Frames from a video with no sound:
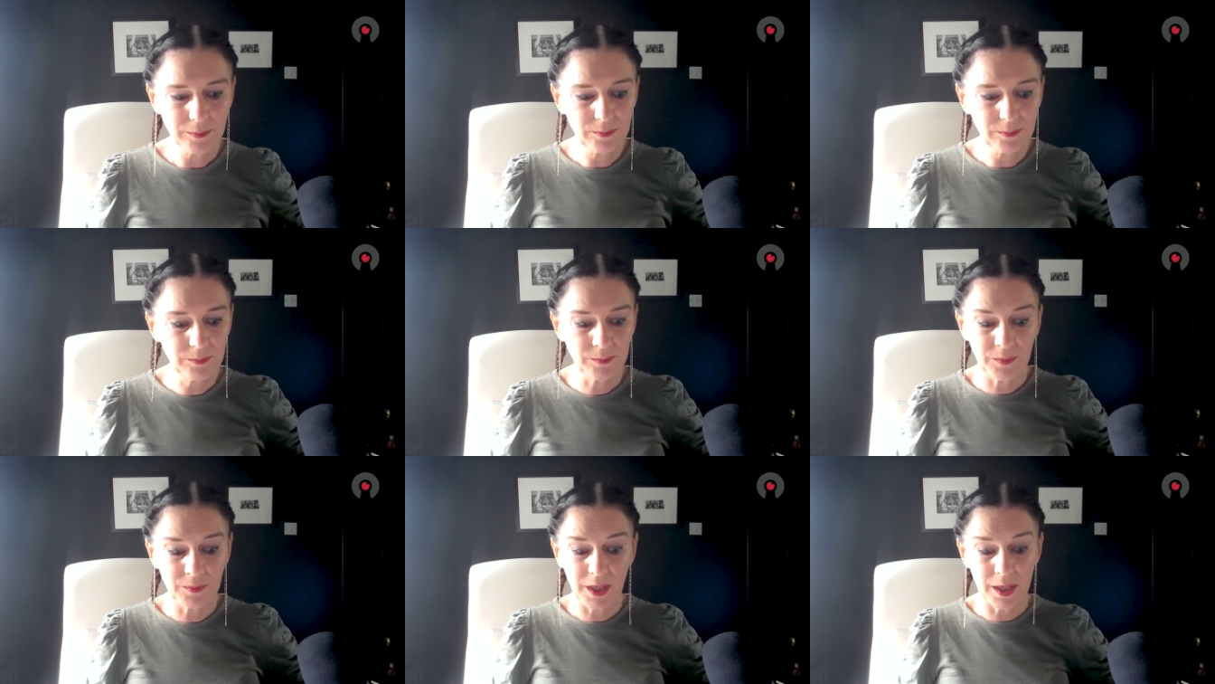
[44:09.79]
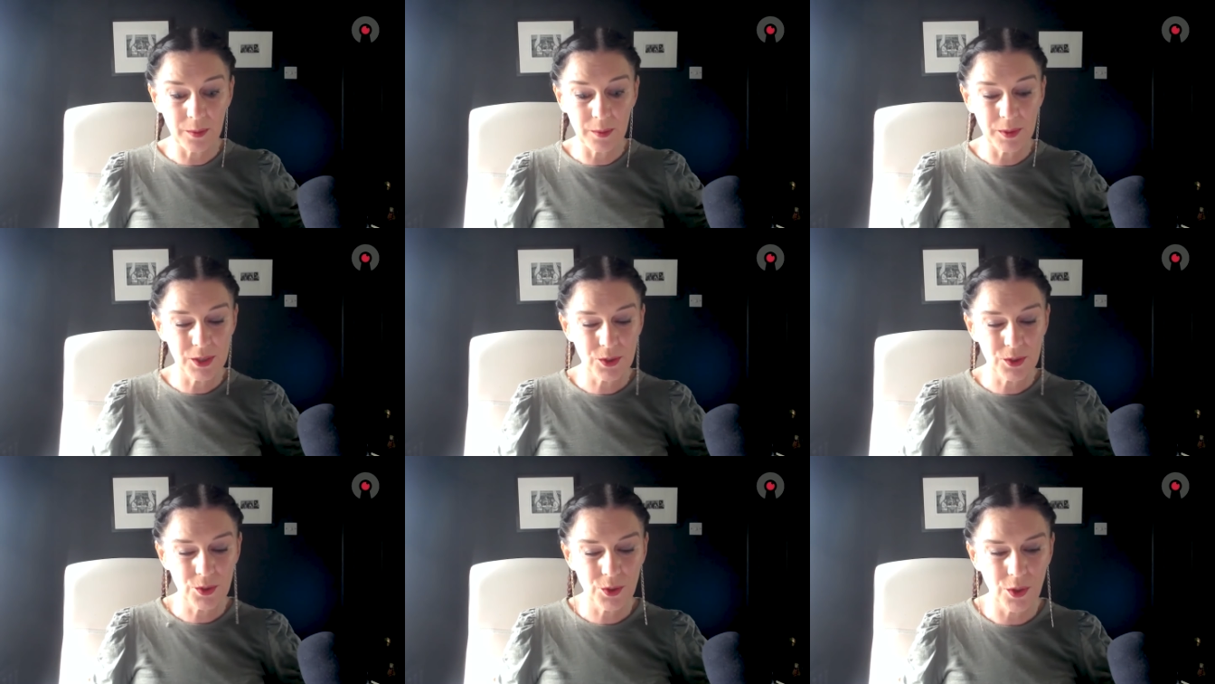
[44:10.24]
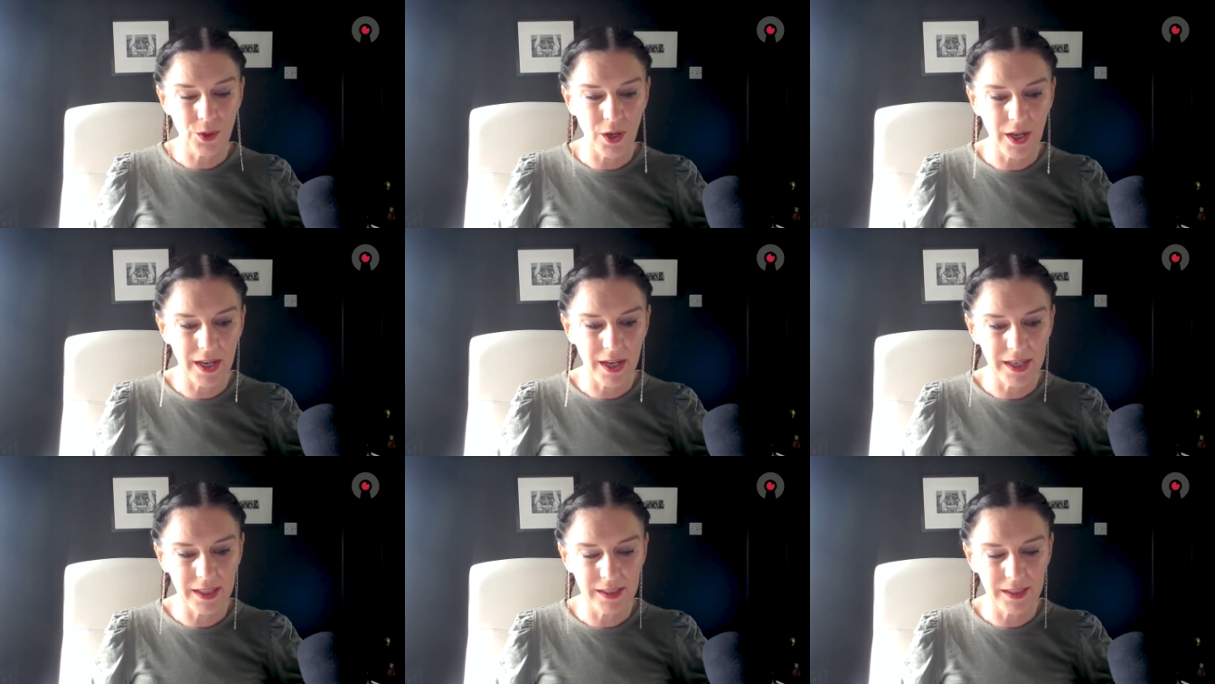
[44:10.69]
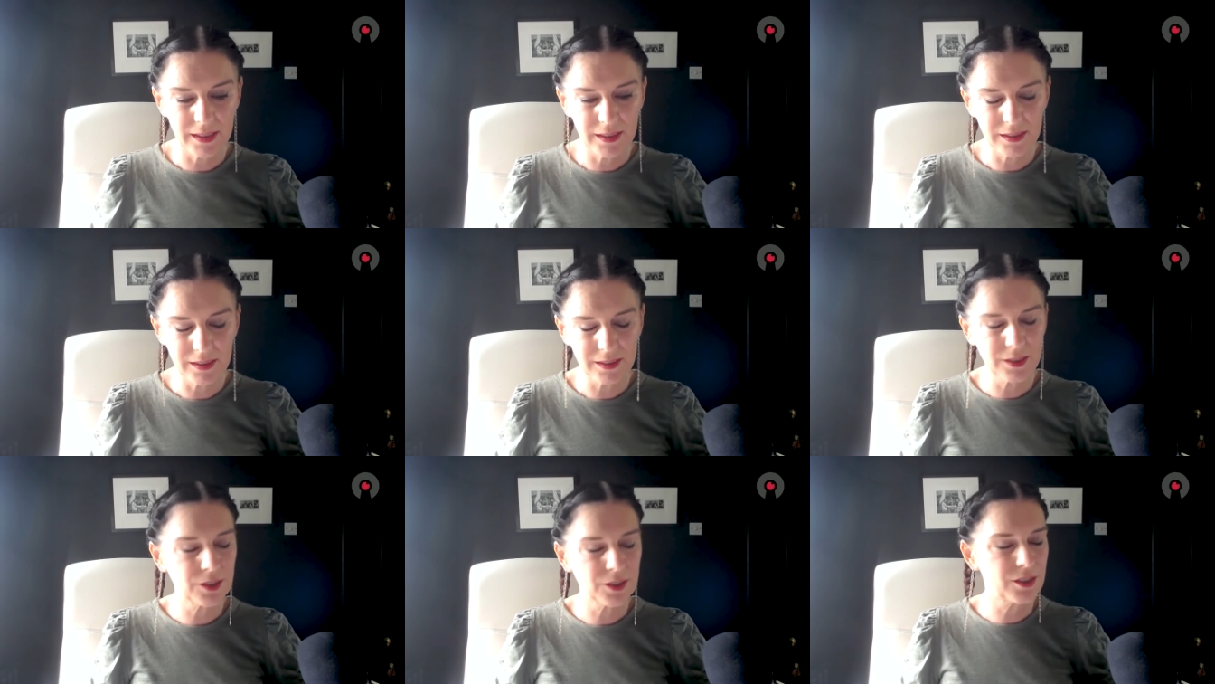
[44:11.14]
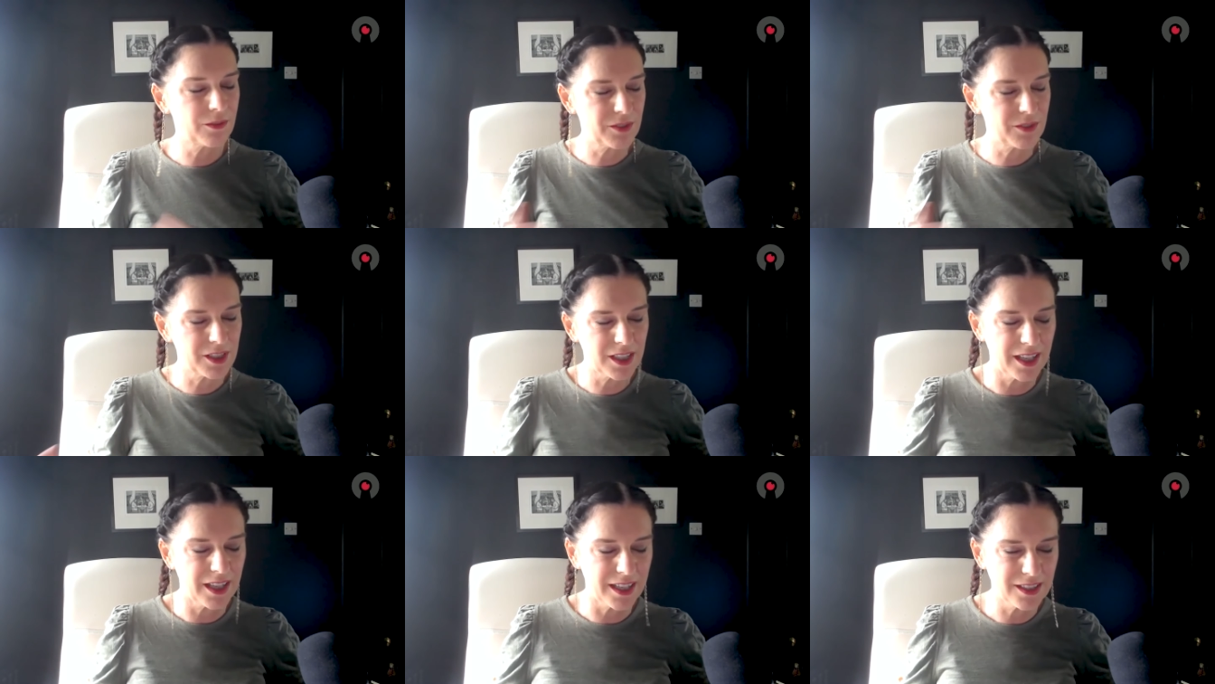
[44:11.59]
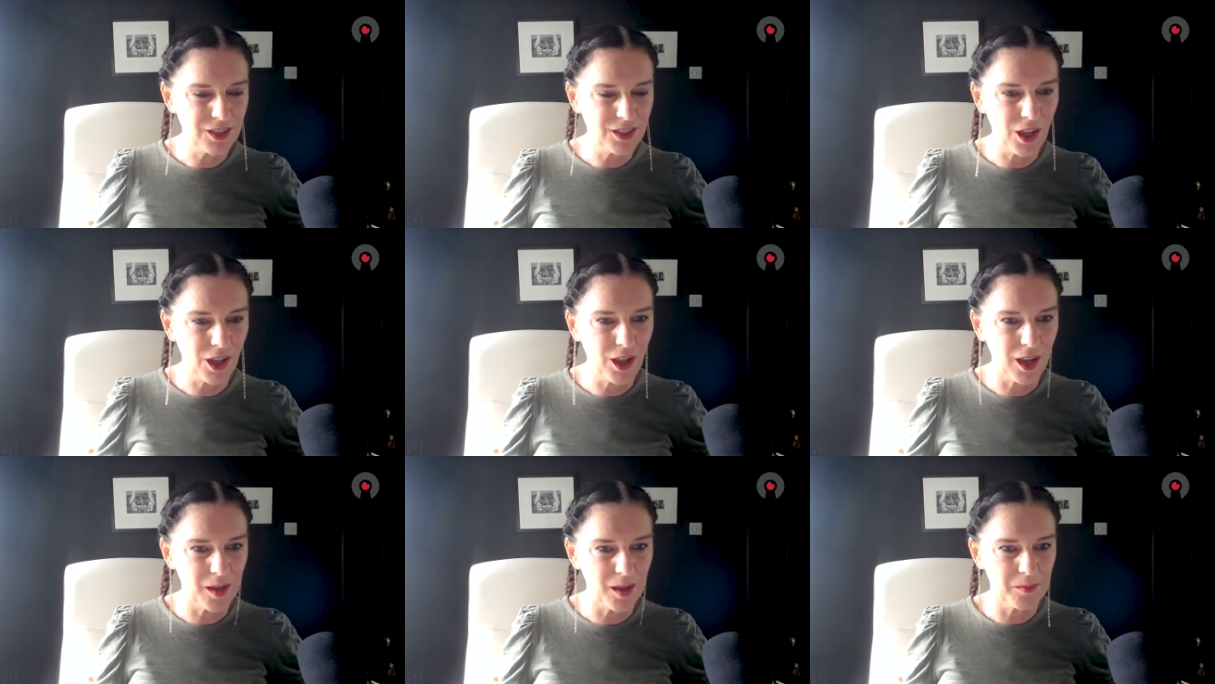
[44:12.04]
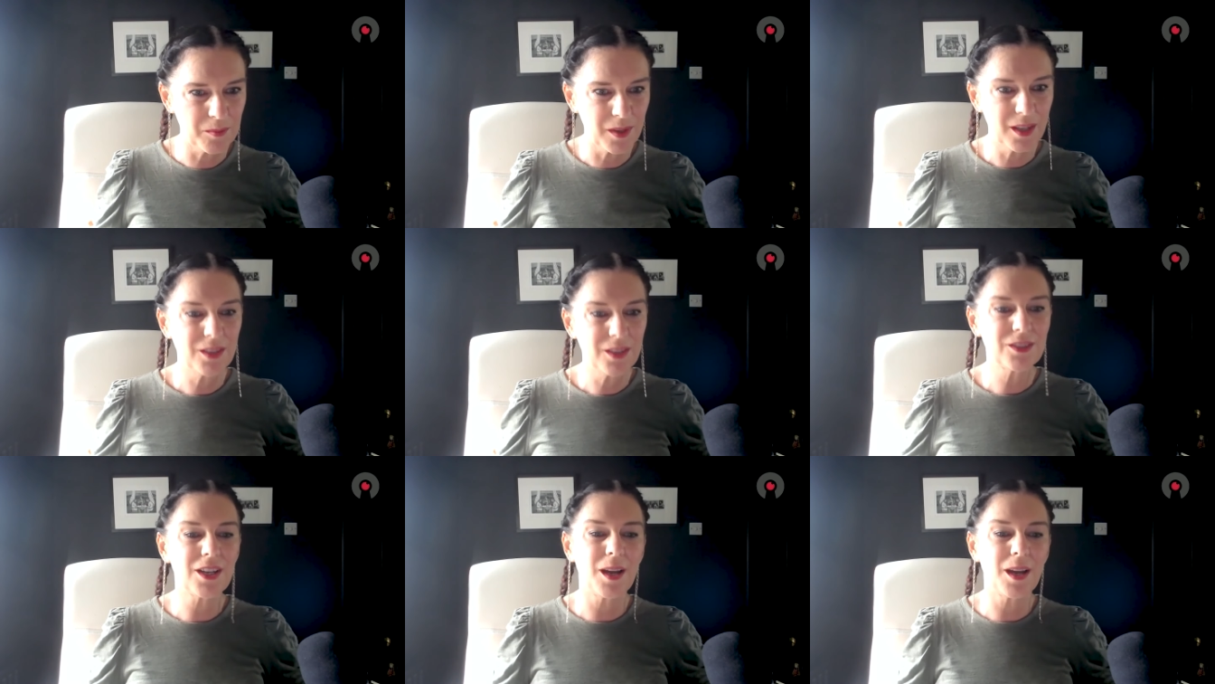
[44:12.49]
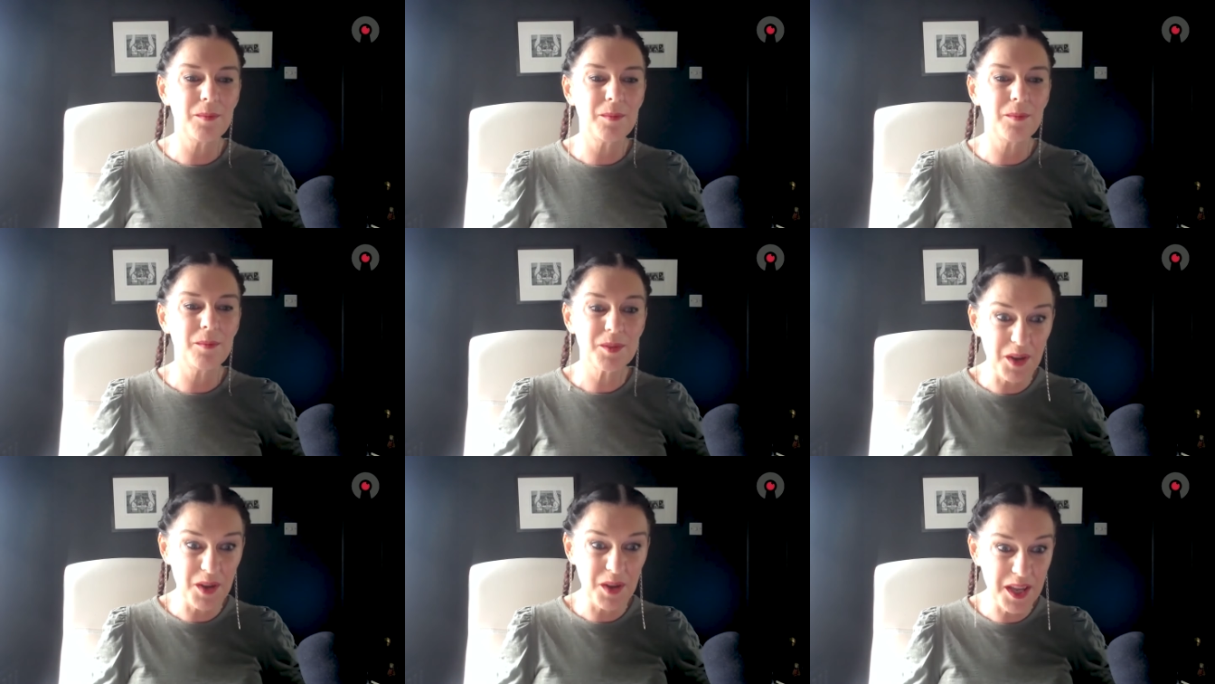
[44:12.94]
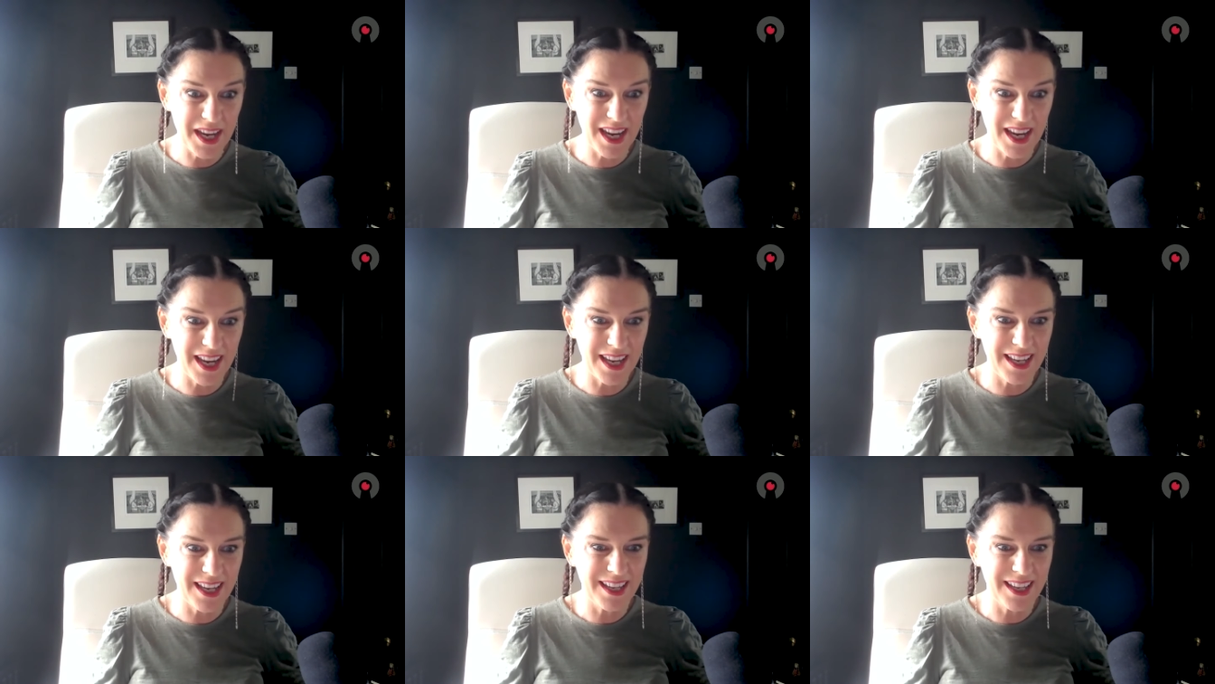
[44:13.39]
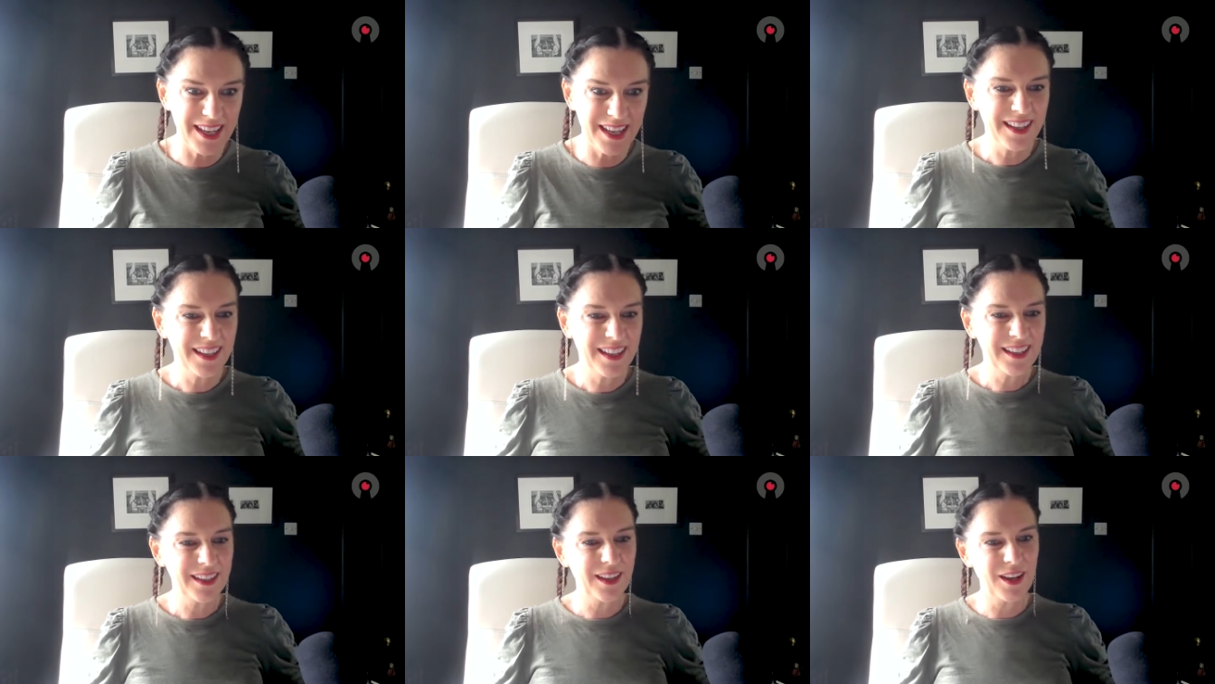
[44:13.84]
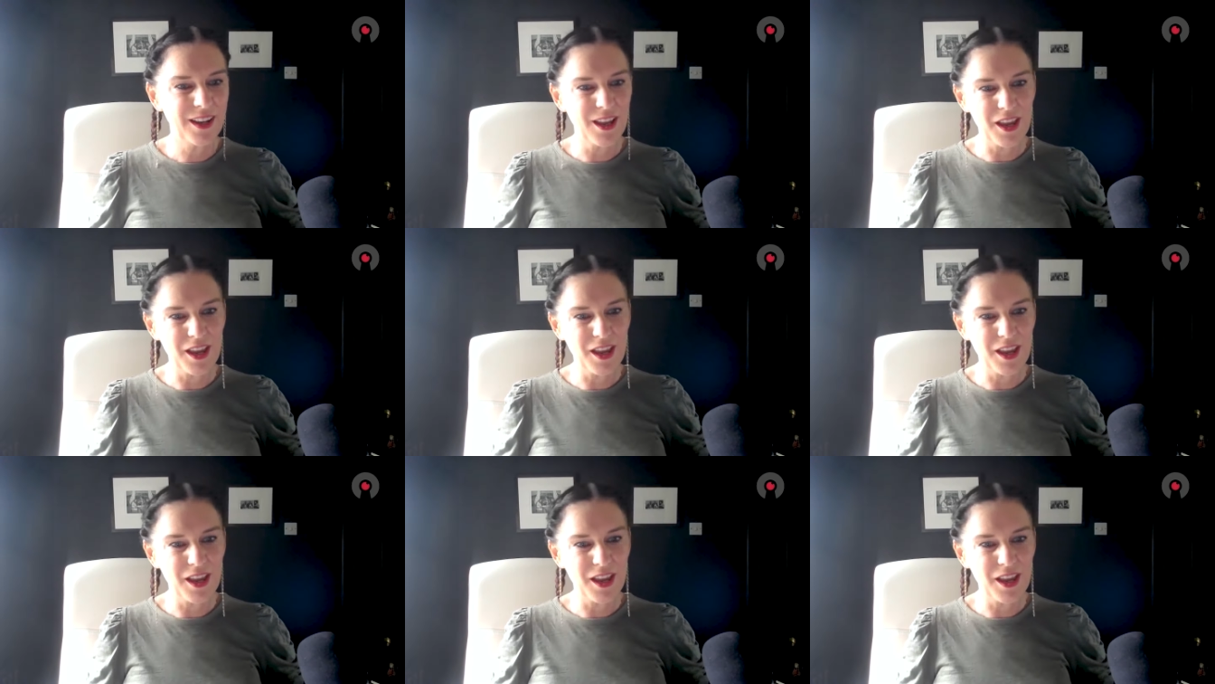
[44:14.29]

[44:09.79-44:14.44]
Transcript: Mm. I always try because obviously, like time, time is money. You know,